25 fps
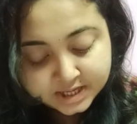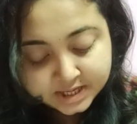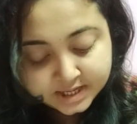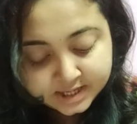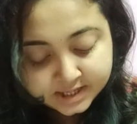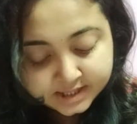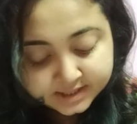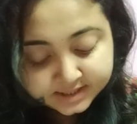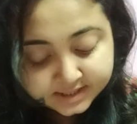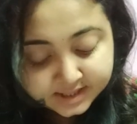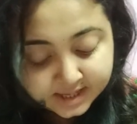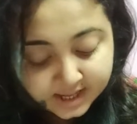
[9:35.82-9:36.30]

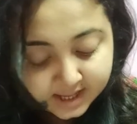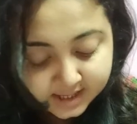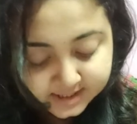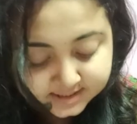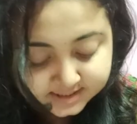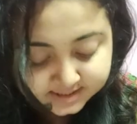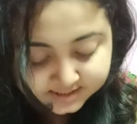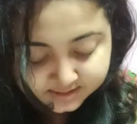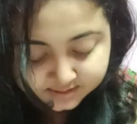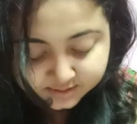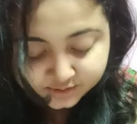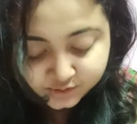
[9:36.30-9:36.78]

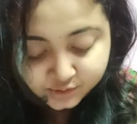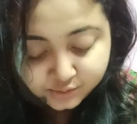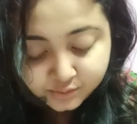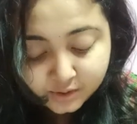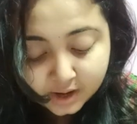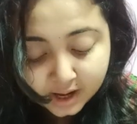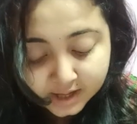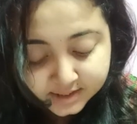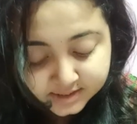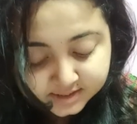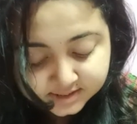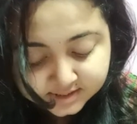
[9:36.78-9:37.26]
Next, to
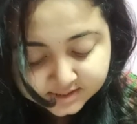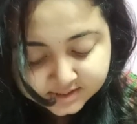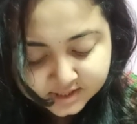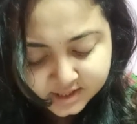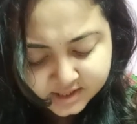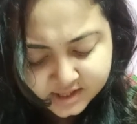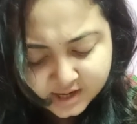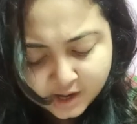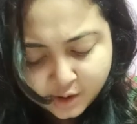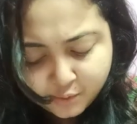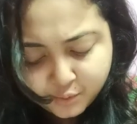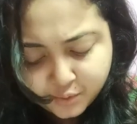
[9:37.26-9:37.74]
understand
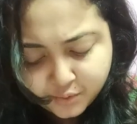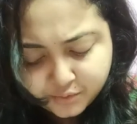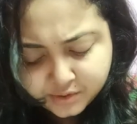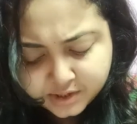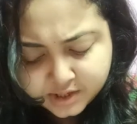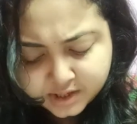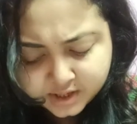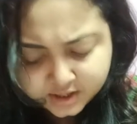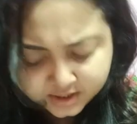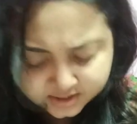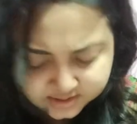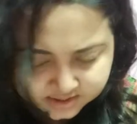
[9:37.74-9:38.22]
how our
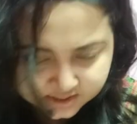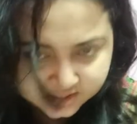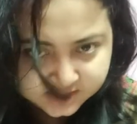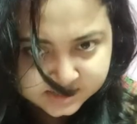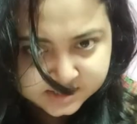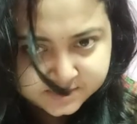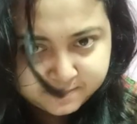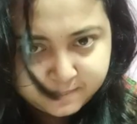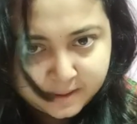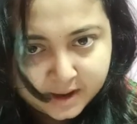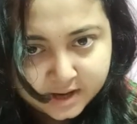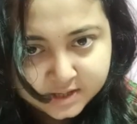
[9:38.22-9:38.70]
lungs
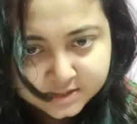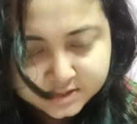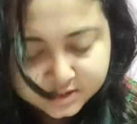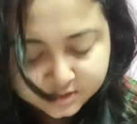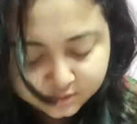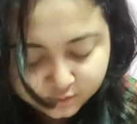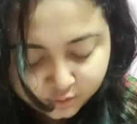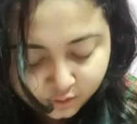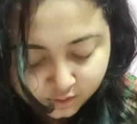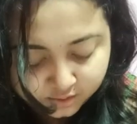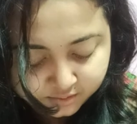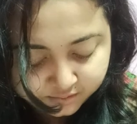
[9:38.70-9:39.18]
expand and
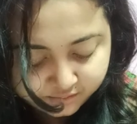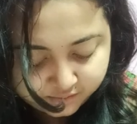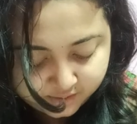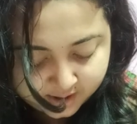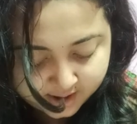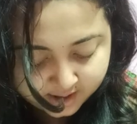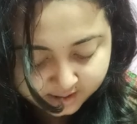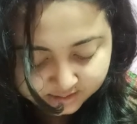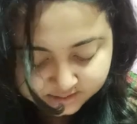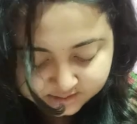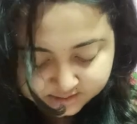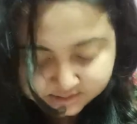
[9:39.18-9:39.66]

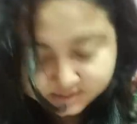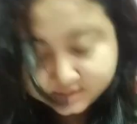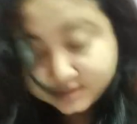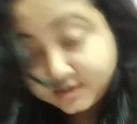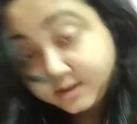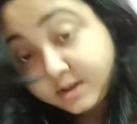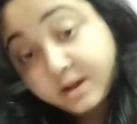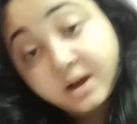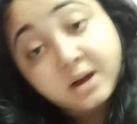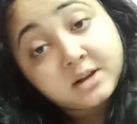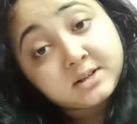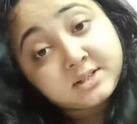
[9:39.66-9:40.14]
contract,
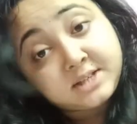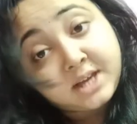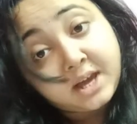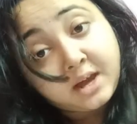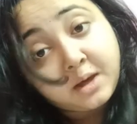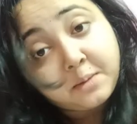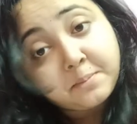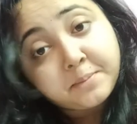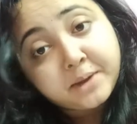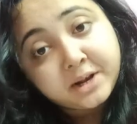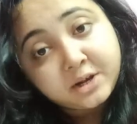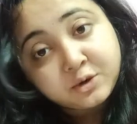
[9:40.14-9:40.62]
take
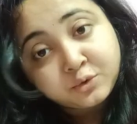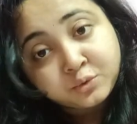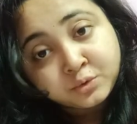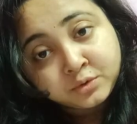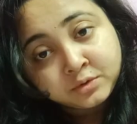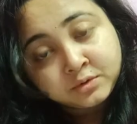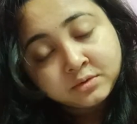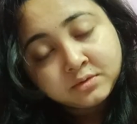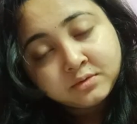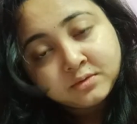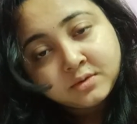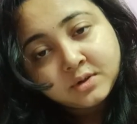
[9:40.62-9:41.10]
a
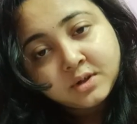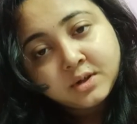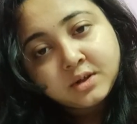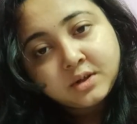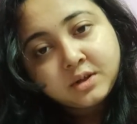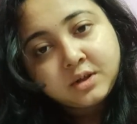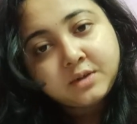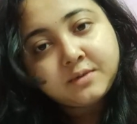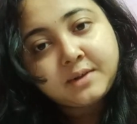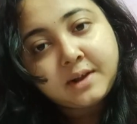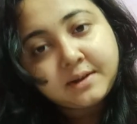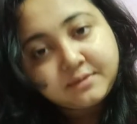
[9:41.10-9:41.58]
balloon.
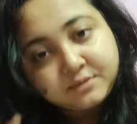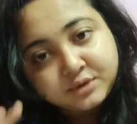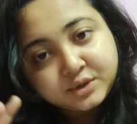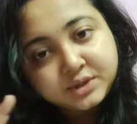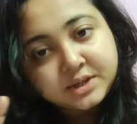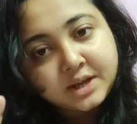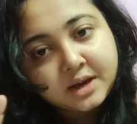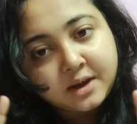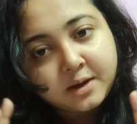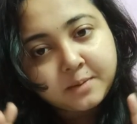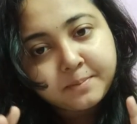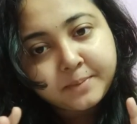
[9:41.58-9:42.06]
You will have to
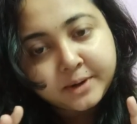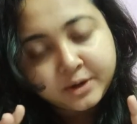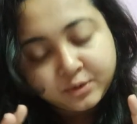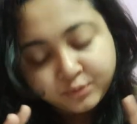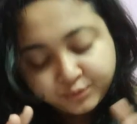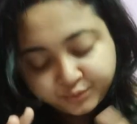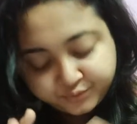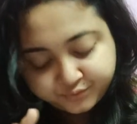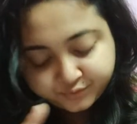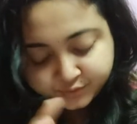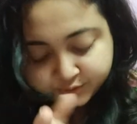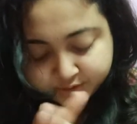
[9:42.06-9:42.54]
take a
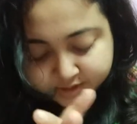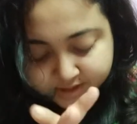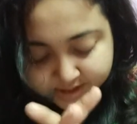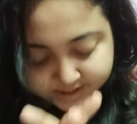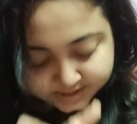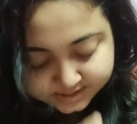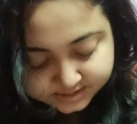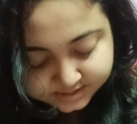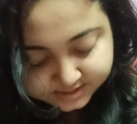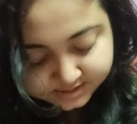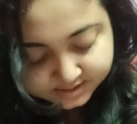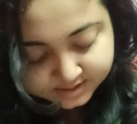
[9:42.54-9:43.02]
balloon for
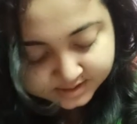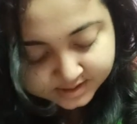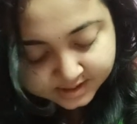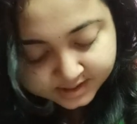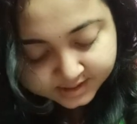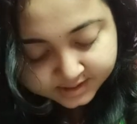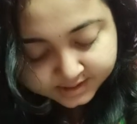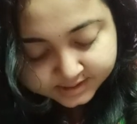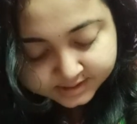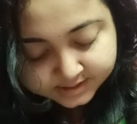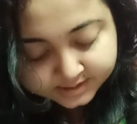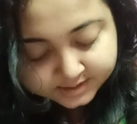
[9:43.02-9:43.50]
that.
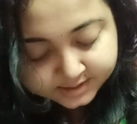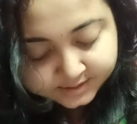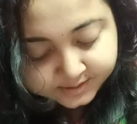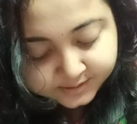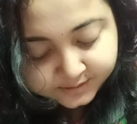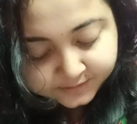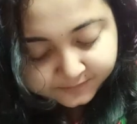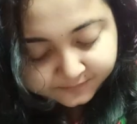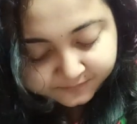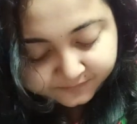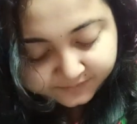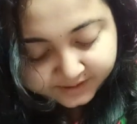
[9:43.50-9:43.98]

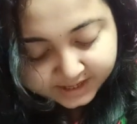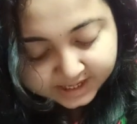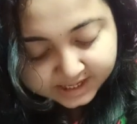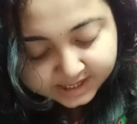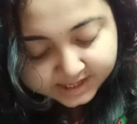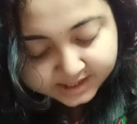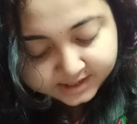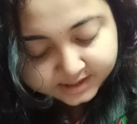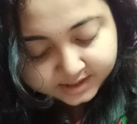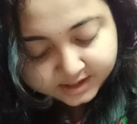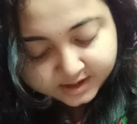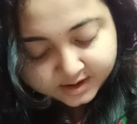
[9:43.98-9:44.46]
Fill
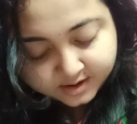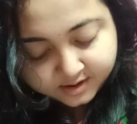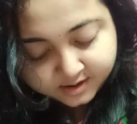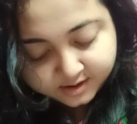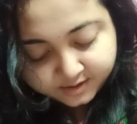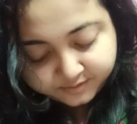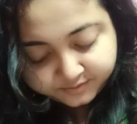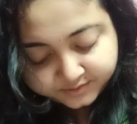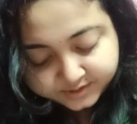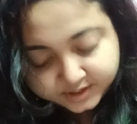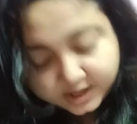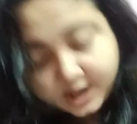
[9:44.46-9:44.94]
in air
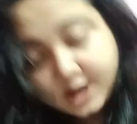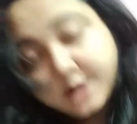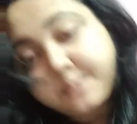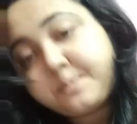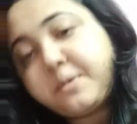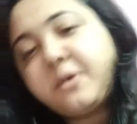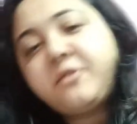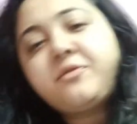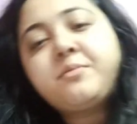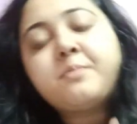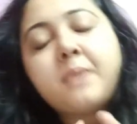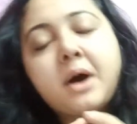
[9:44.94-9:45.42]
with the help
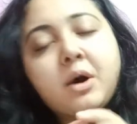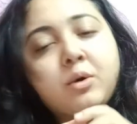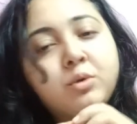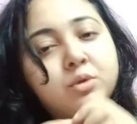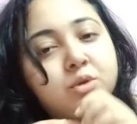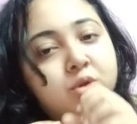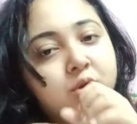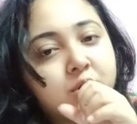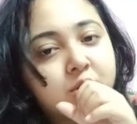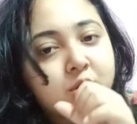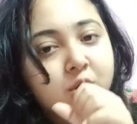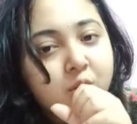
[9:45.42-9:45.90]
of mouth.
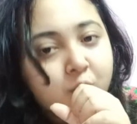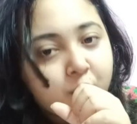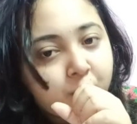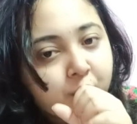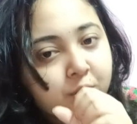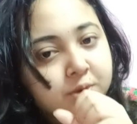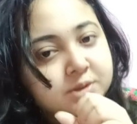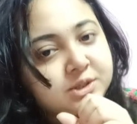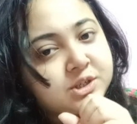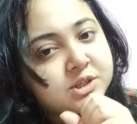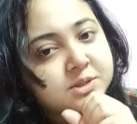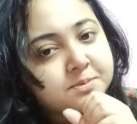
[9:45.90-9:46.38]

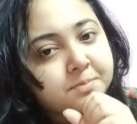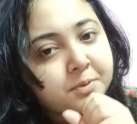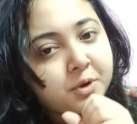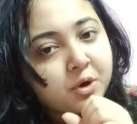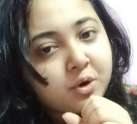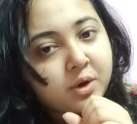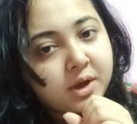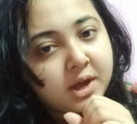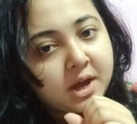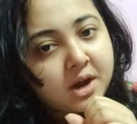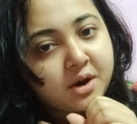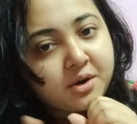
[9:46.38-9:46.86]
Just blow
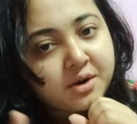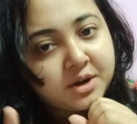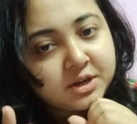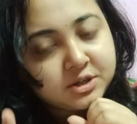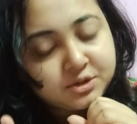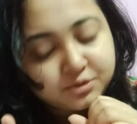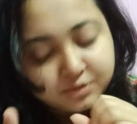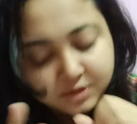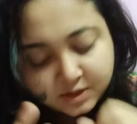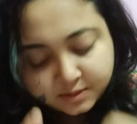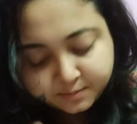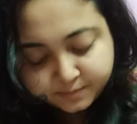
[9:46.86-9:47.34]
air
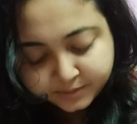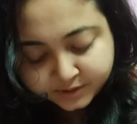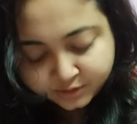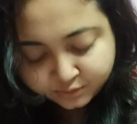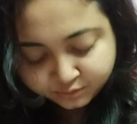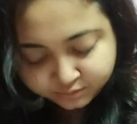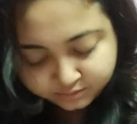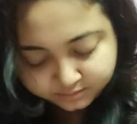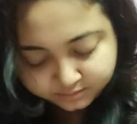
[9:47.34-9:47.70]
into that balloon.